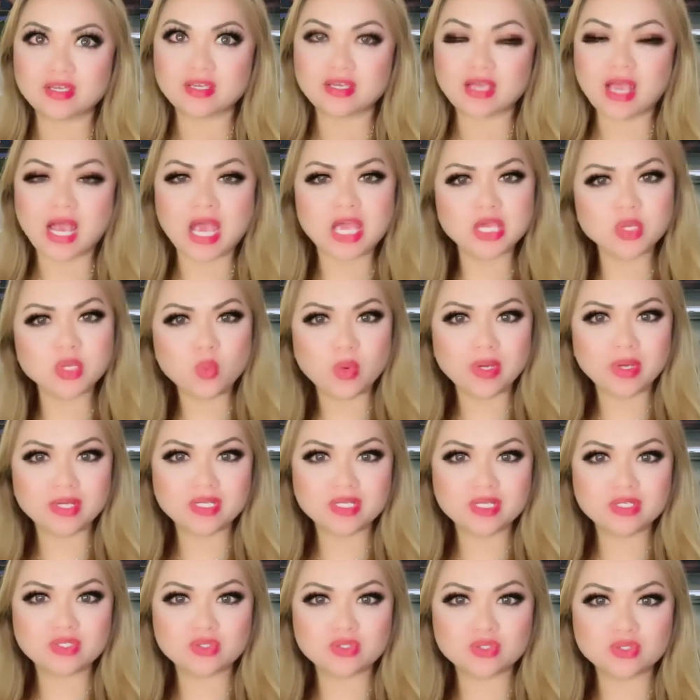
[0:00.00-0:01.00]
I
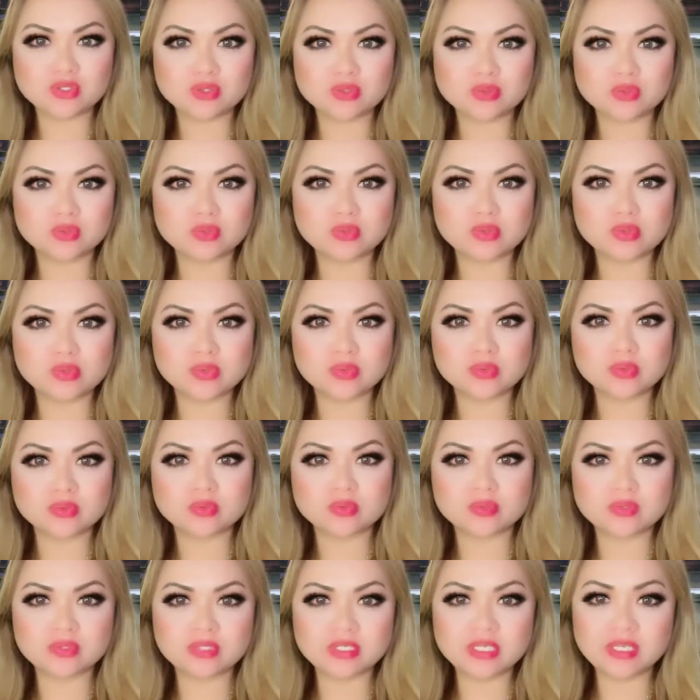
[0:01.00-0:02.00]
wanted to
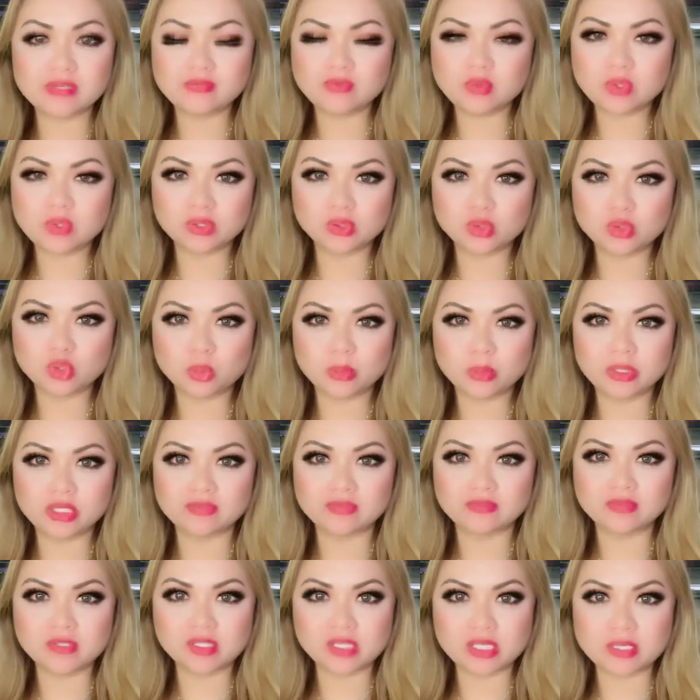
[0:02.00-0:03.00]
give you a little bit
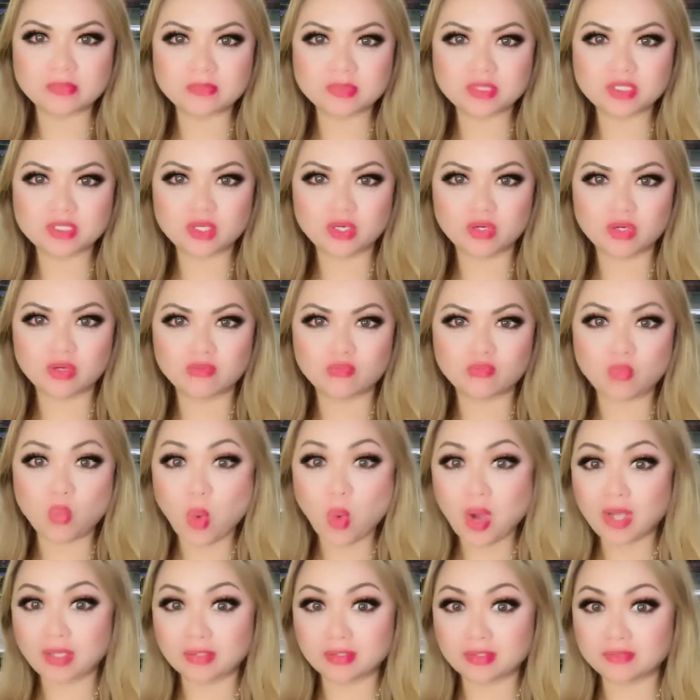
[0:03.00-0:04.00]
of glimpse of
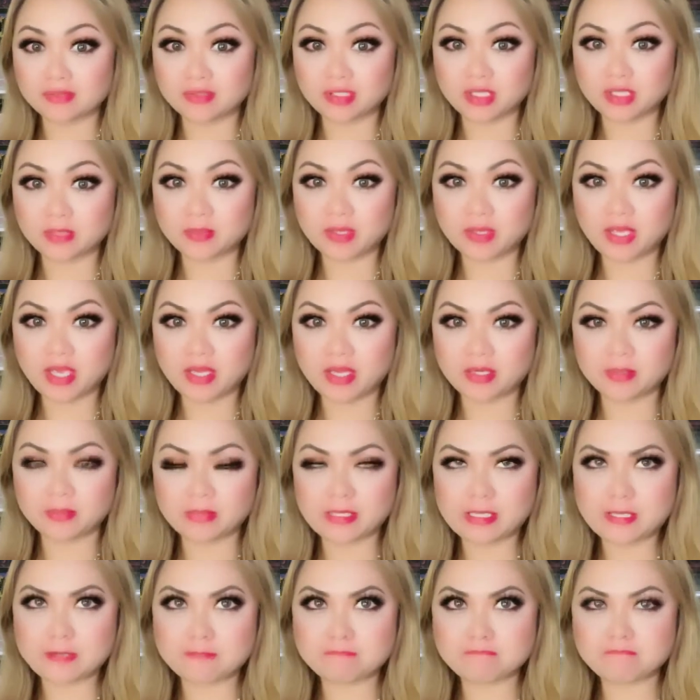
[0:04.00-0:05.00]
why Level Up
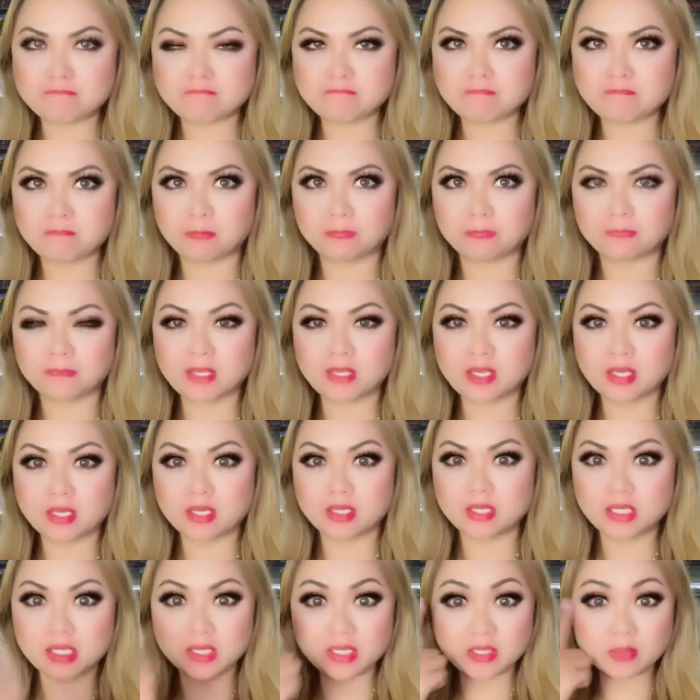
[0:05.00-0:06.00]
Academy.
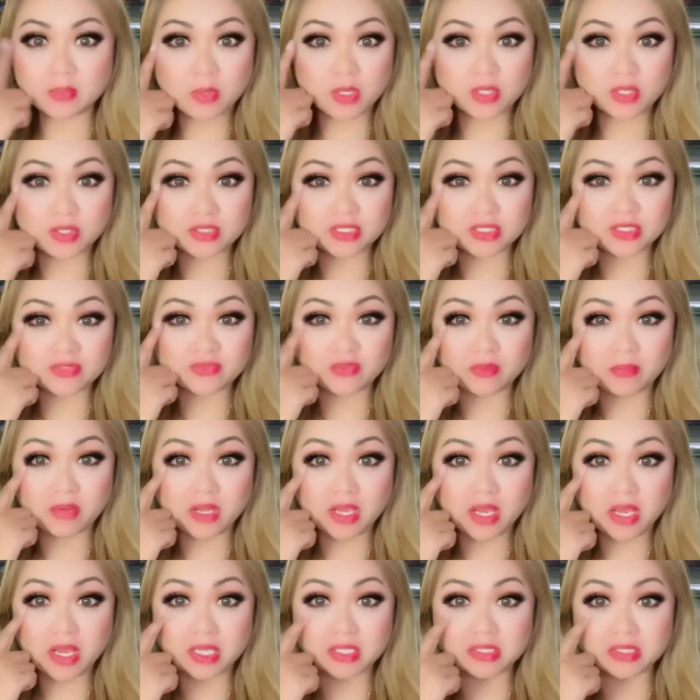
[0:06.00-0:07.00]
And I apologize for my
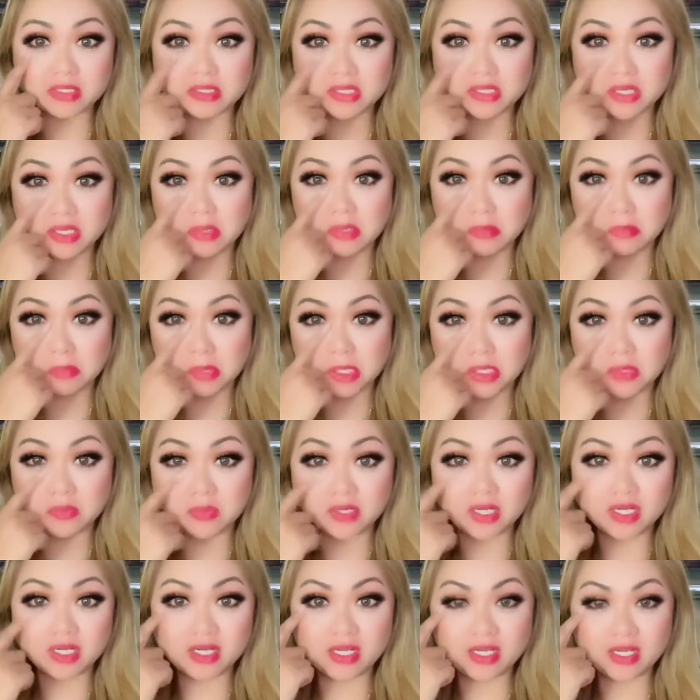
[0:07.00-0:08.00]
eyes being
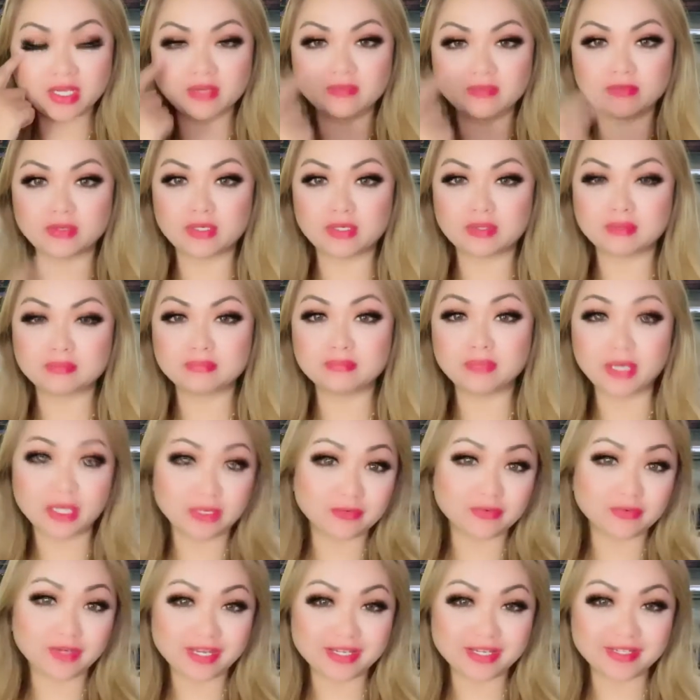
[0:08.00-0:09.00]
red. I have a
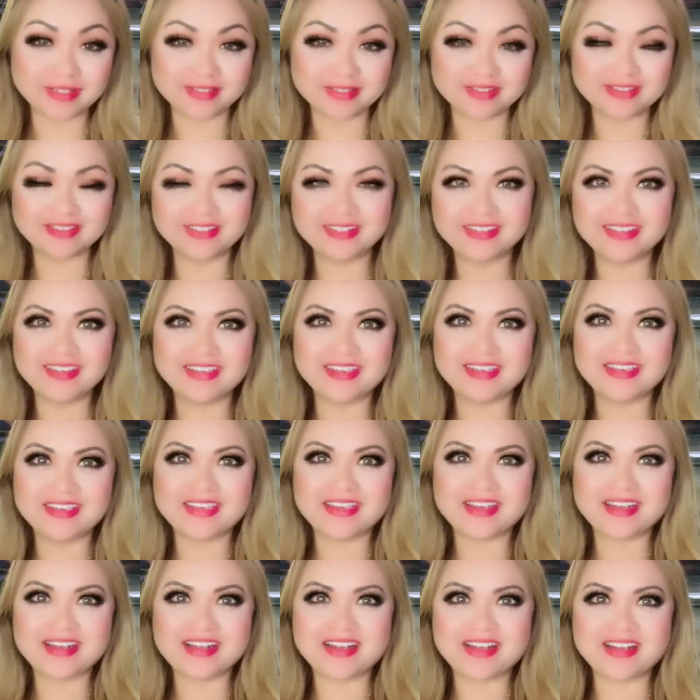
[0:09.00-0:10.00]
migraine.
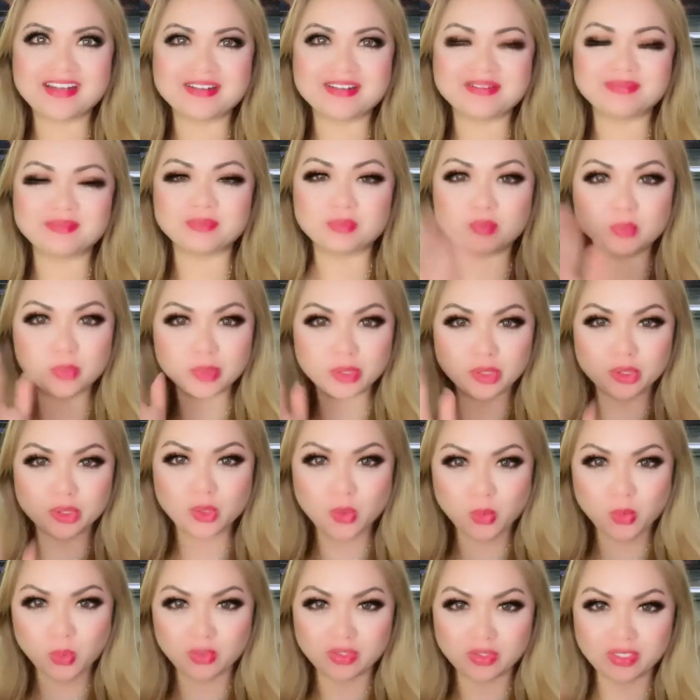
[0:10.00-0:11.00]
But
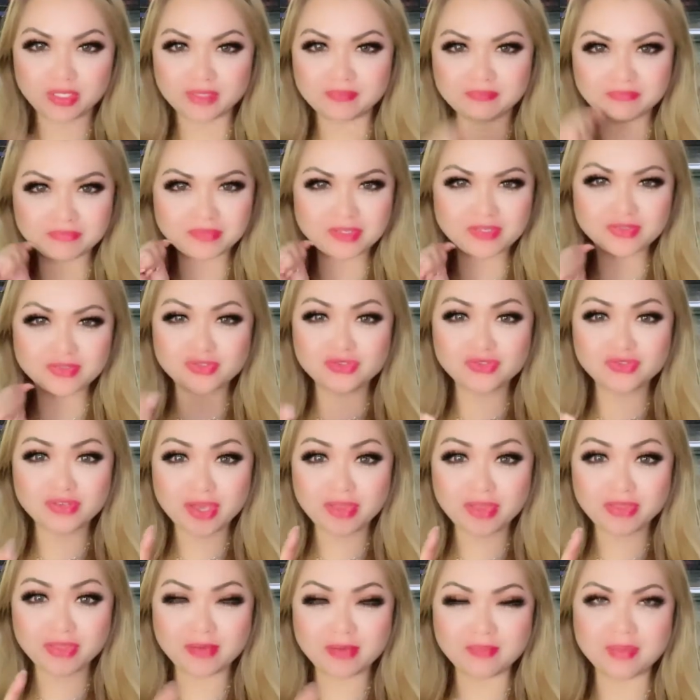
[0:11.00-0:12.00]
don't worry, it's
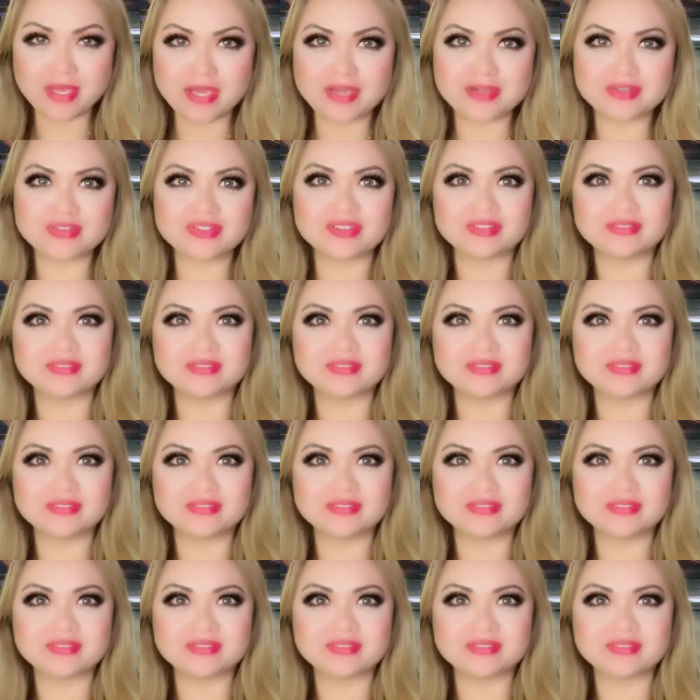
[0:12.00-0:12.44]
not that bad.